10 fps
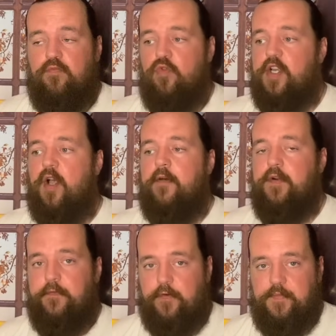
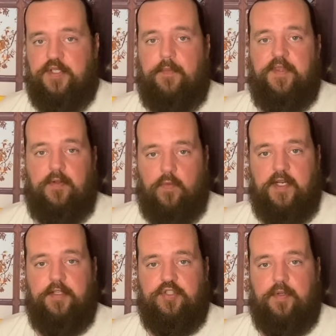recover from something when
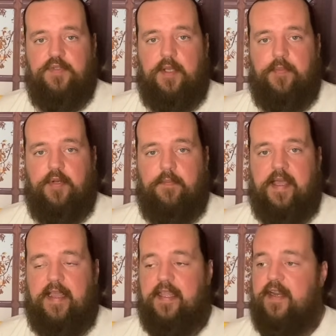this shows up on the
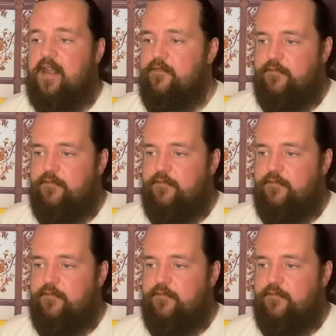back end.